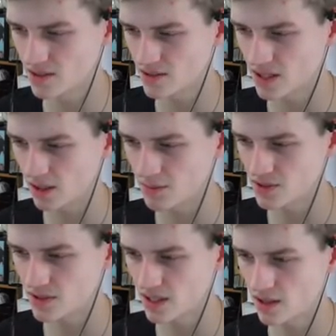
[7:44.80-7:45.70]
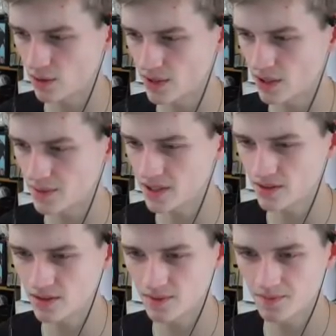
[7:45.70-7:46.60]
To help me to get all the way up
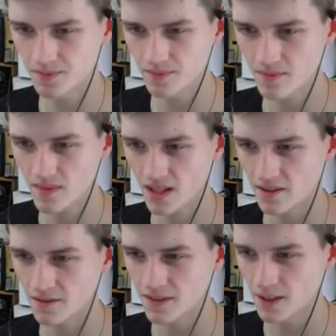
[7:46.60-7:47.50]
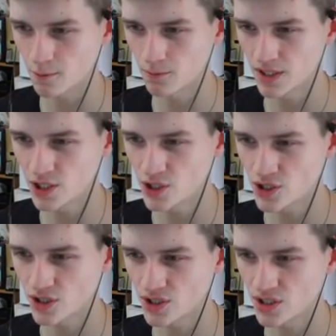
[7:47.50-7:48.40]
here. I think we
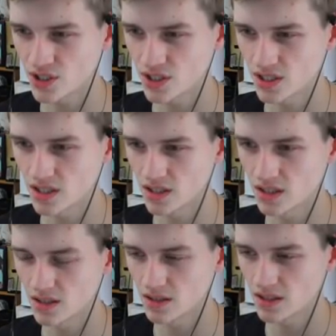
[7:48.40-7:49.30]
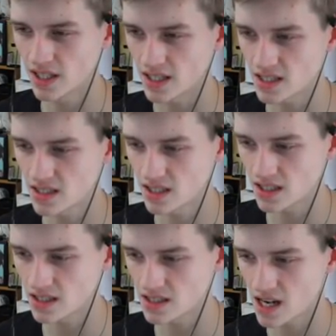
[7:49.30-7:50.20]
should... Yes,
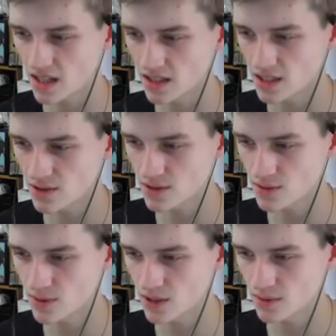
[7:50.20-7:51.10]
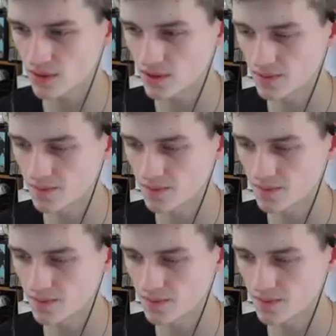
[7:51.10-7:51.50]
ex exactly. That's, that's what okay, I want.